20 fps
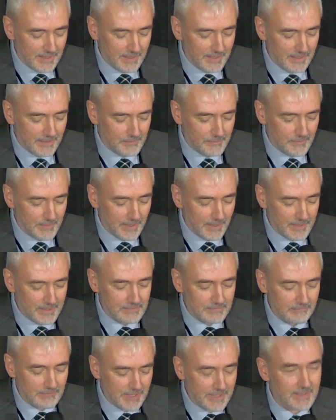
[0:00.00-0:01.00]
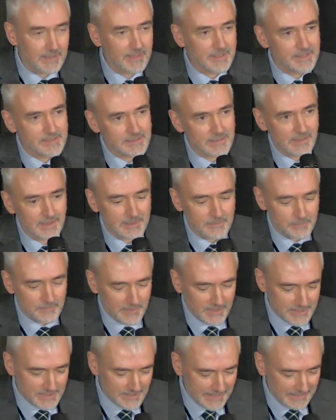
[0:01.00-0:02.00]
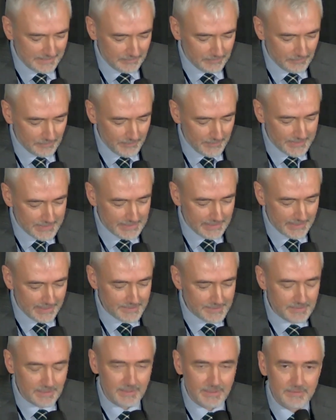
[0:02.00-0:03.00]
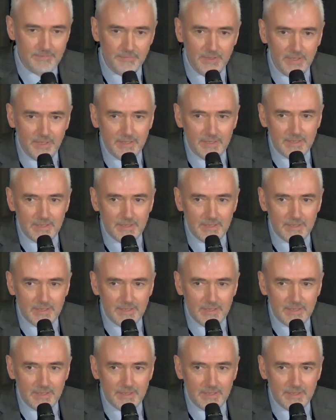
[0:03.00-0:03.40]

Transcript: And I recognize that I'm a settler on these lands, and I've